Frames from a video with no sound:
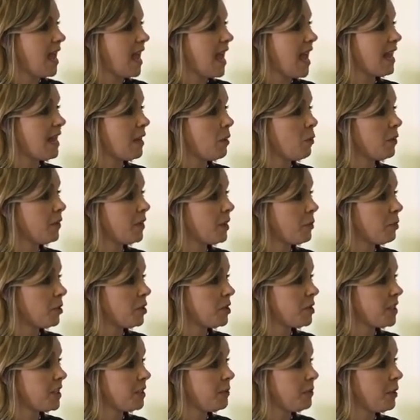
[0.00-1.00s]
And I want the
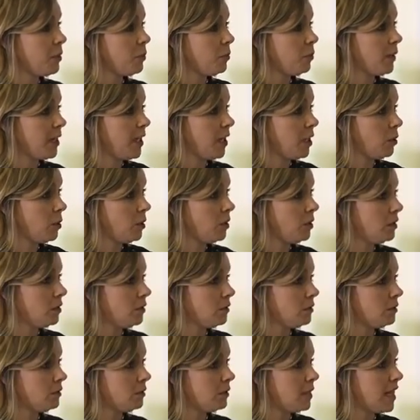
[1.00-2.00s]
person to be
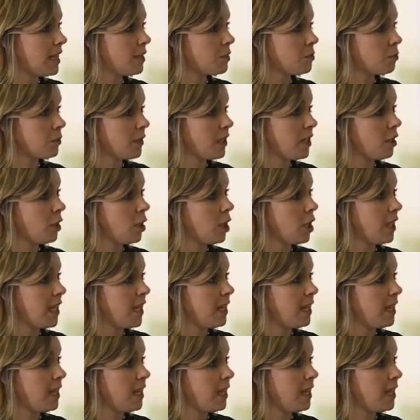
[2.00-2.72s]
real